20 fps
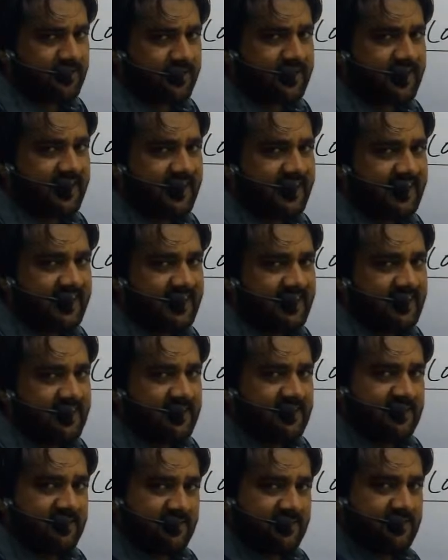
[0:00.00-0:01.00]
Okay,
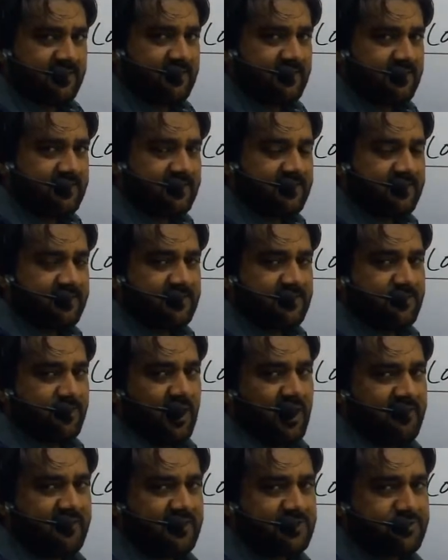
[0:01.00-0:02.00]
you
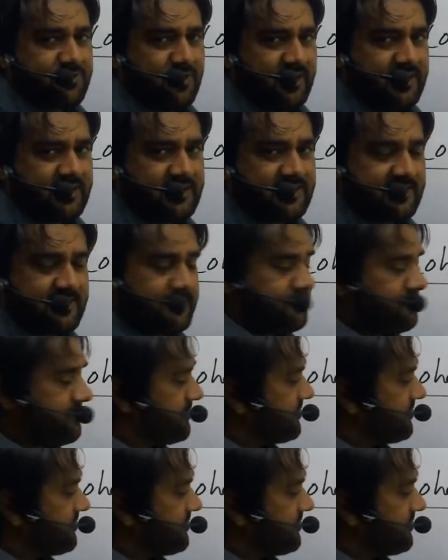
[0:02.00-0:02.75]
have a choice.